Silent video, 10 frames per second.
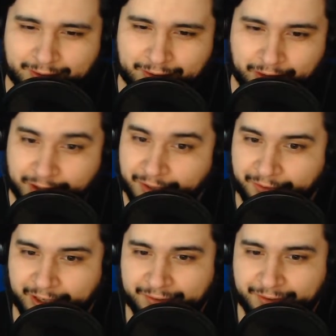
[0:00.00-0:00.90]
Good
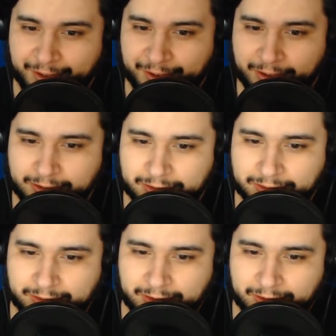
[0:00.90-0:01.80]
advice, though.
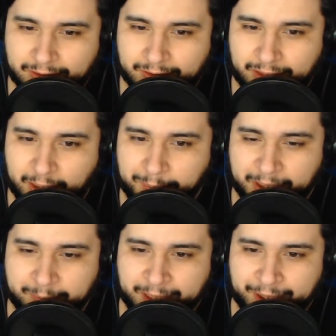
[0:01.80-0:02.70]
Helping him
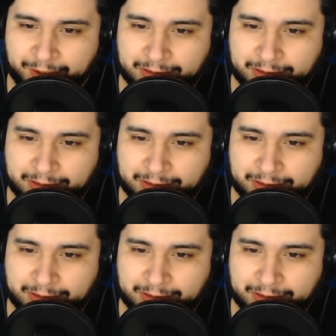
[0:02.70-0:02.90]
now.